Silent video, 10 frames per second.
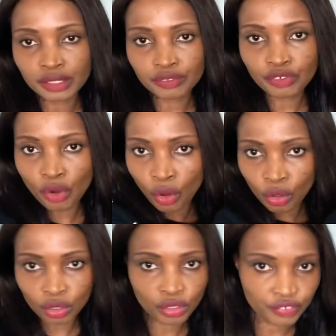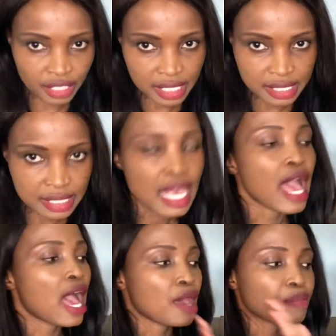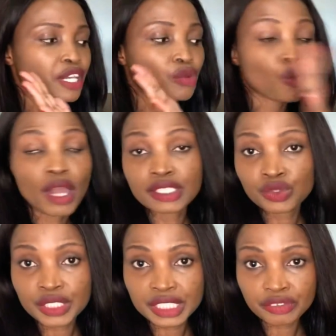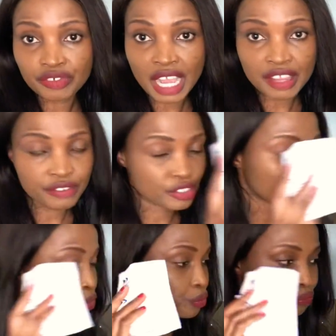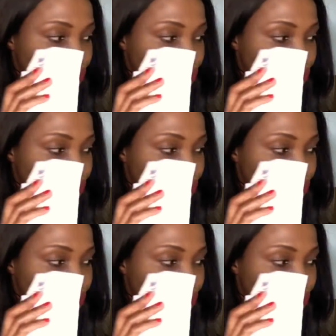for all of this I paid $125. So